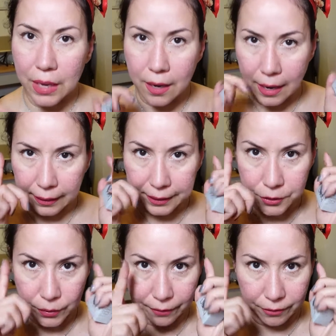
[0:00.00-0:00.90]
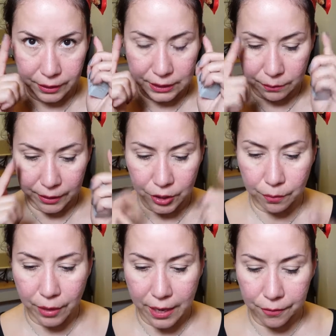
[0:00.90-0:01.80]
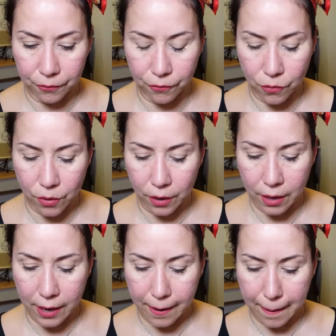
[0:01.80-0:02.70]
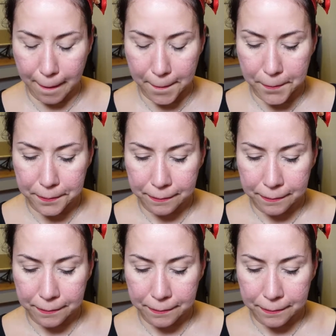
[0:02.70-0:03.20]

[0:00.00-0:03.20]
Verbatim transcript: Uh, I like doing a very smudgy brown for, um,